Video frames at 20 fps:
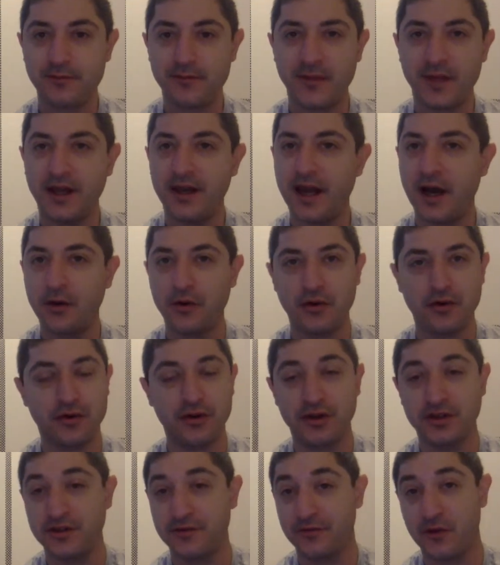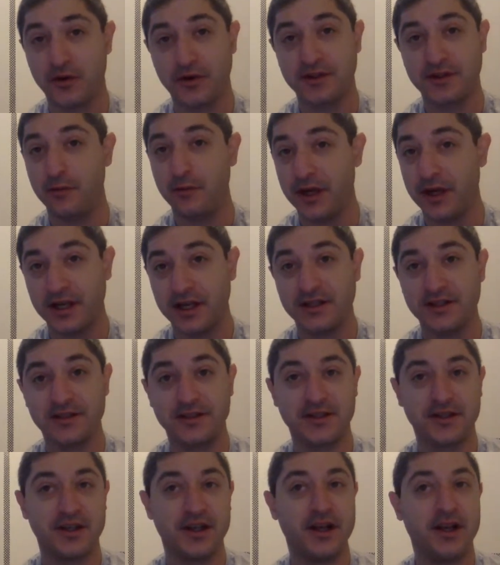Now, Google is, of course, the
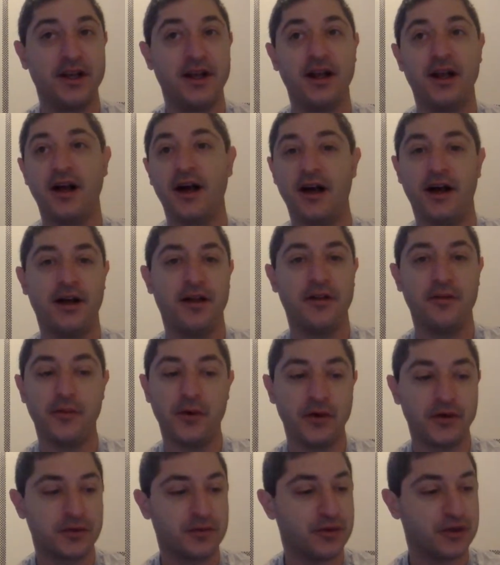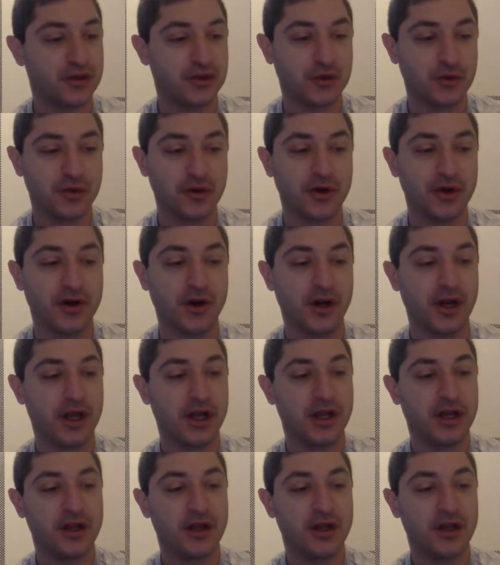biggest, uh, the most mature.